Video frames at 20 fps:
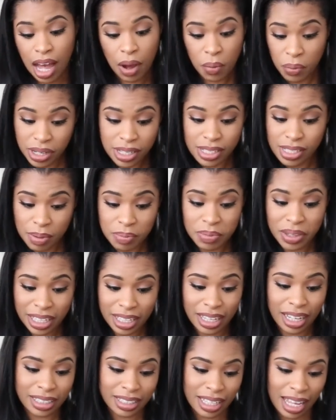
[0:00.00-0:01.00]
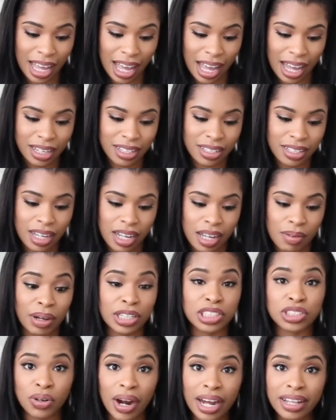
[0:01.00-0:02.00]
I wanted something like that, and um,
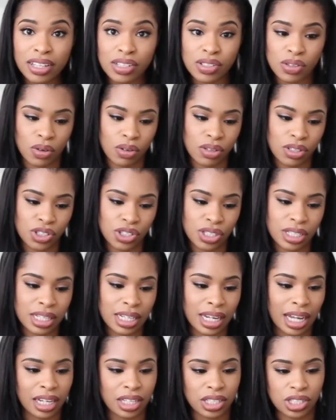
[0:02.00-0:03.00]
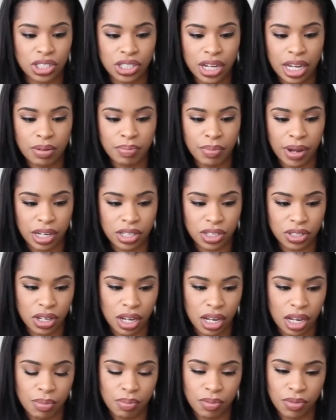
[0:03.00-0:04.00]
I tried this on. She did like a shade match
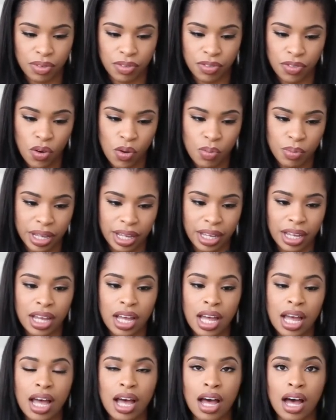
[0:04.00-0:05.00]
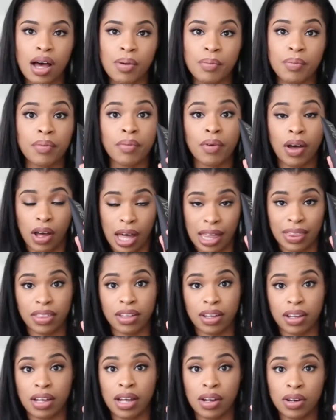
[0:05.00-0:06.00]
um, for me um, at
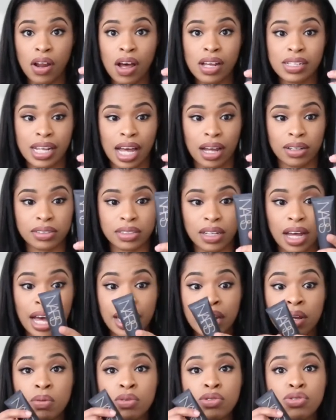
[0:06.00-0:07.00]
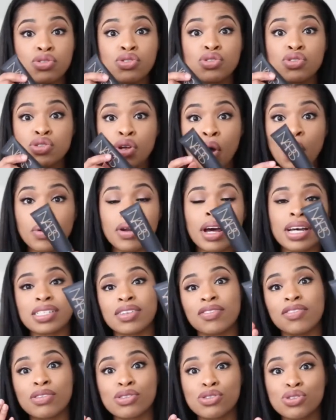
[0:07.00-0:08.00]
the NARS counter, and it was so nice.
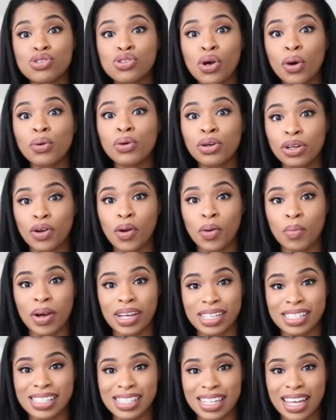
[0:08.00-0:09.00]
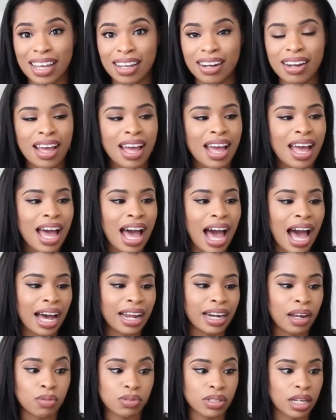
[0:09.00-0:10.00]
It felt so good on my skin,
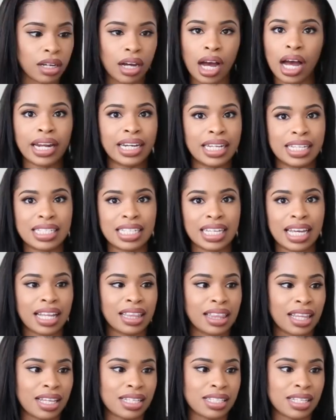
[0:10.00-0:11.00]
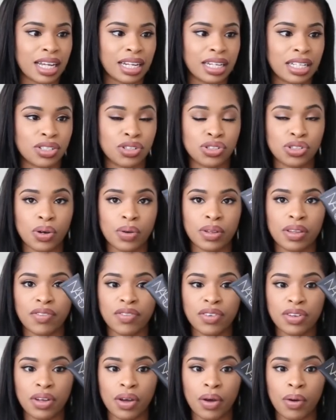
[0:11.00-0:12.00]
and I like, I need to get this, and I need to show it in the
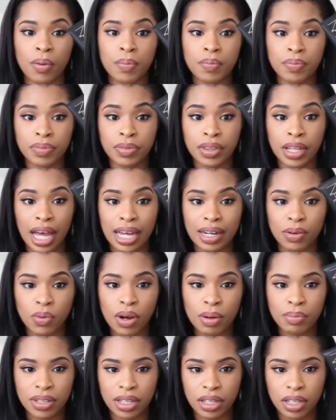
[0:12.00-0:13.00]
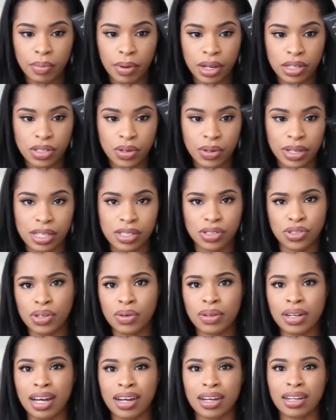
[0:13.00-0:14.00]
video. And what I'm thinking about doing is
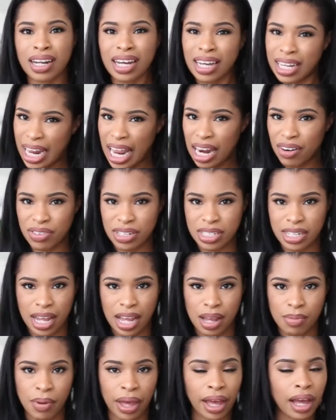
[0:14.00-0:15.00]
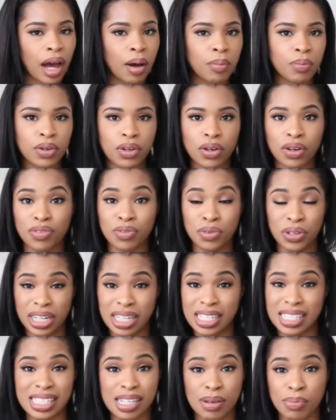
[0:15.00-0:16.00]
doing like a, like an everyday makeup look,
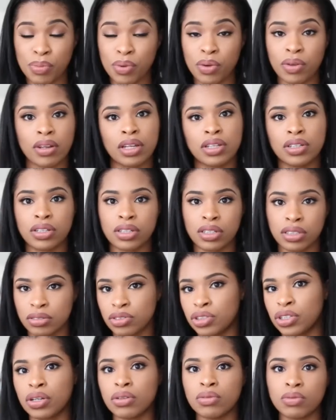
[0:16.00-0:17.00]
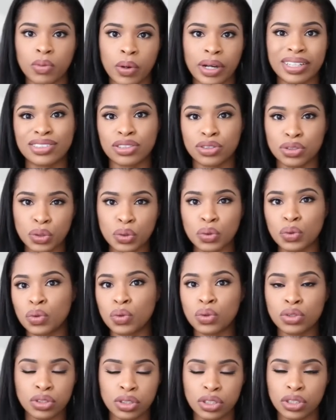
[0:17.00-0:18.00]
really simple that you can you know wear to
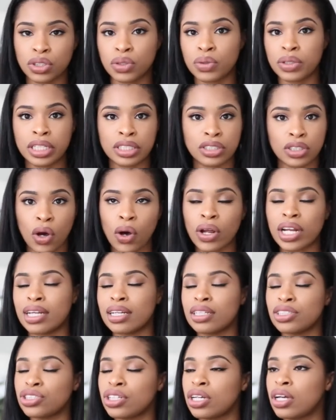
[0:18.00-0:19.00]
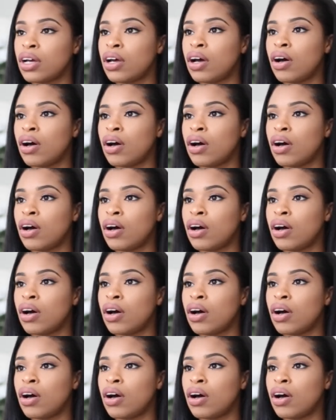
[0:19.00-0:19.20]
school, to uni, to college,